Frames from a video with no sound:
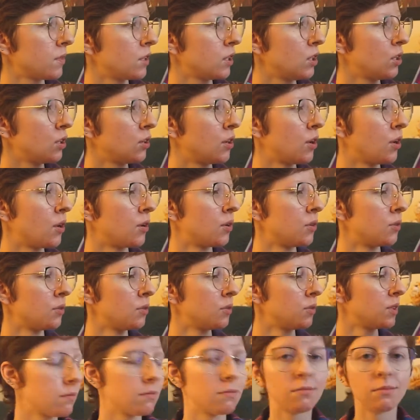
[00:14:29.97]
you
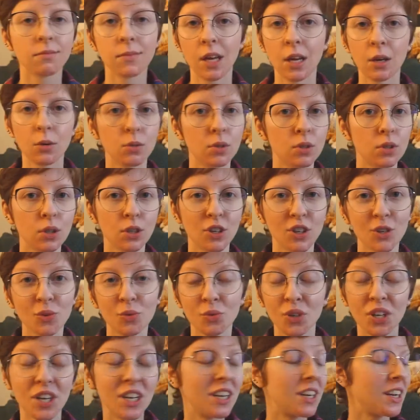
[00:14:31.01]
know, it was a good
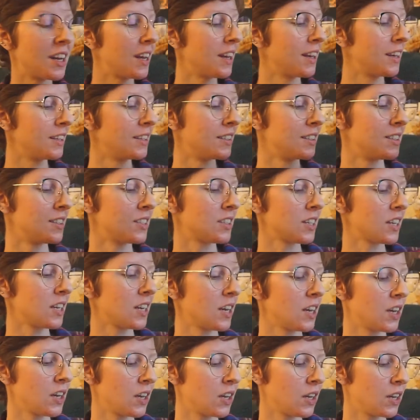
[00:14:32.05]
read, and
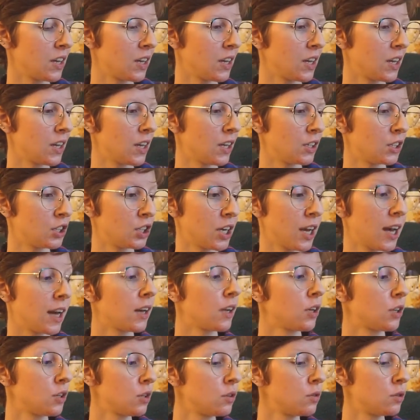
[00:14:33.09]
she had a
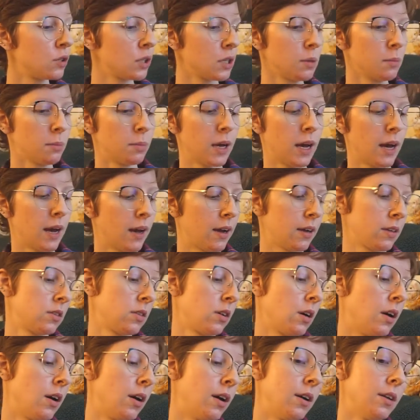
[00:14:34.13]
huge impact
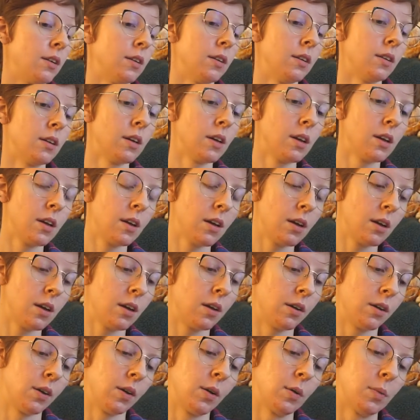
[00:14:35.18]
on
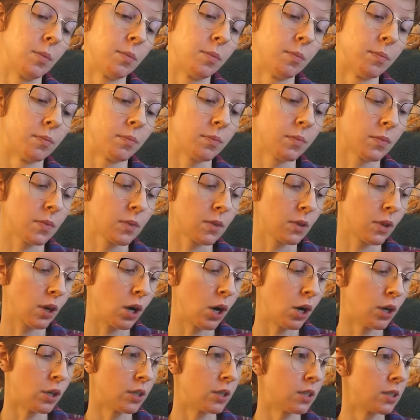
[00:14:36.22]
um,
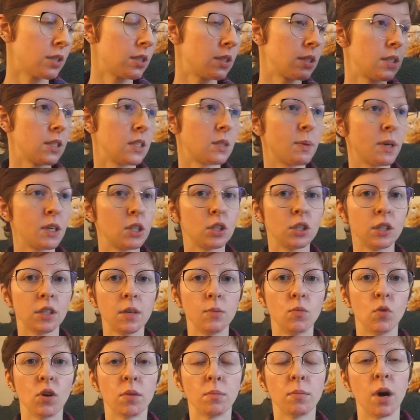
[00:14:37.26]
artists, especially
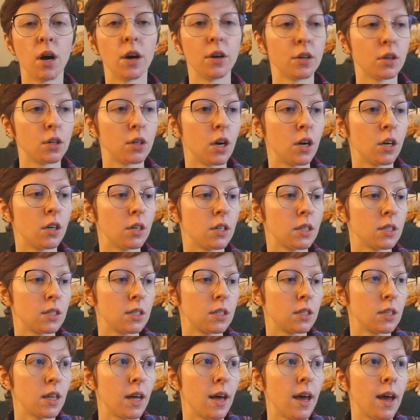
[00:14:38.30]
more modern artists
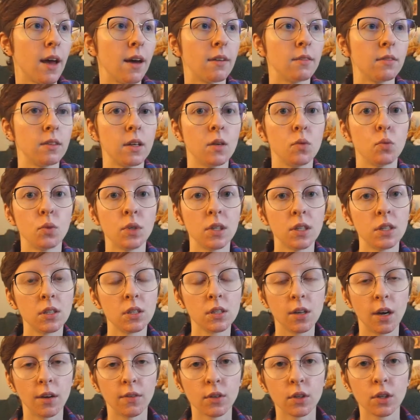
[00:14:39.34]
that have like
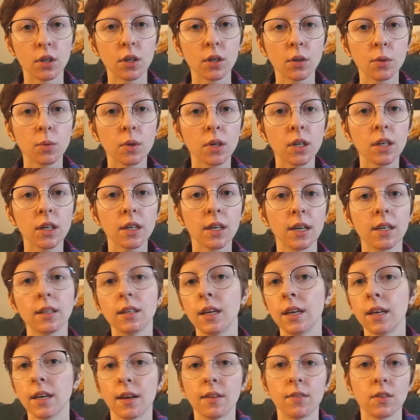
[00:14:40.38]
rediscovered her work and
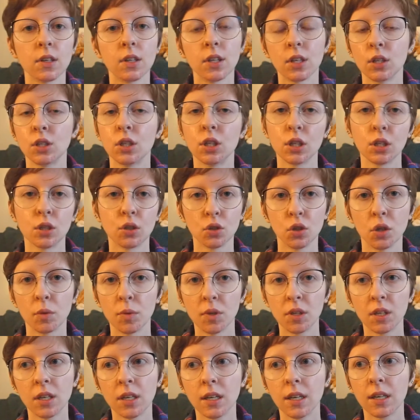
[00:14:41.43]
like everything she
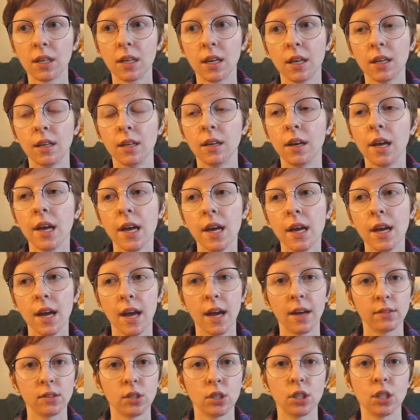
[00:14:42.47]
contributed. And
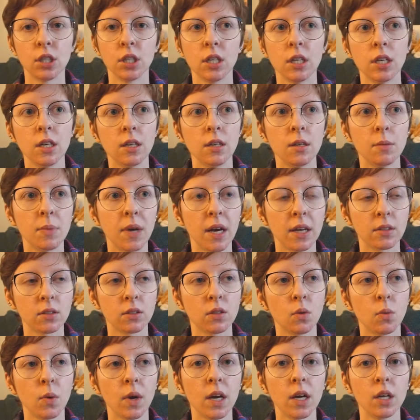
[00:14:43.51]
after she passed
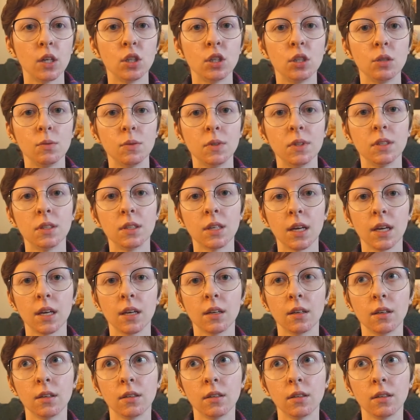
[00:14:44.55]
away, she was like